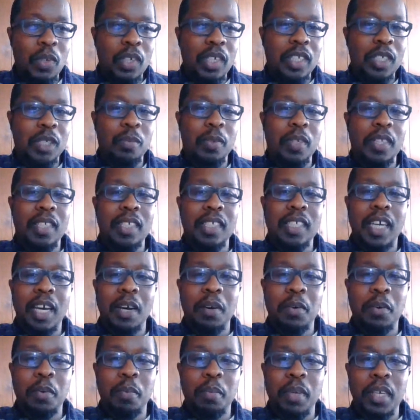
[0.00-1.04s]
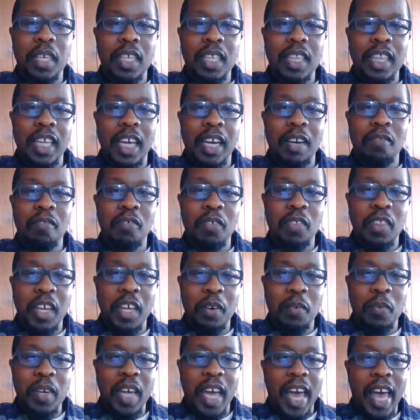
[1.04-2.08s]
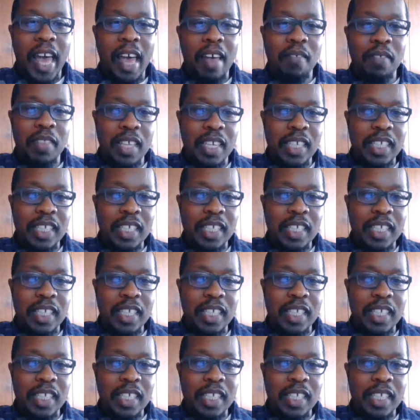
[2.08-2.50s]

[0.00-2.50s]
We can spend this hour being thankful that we have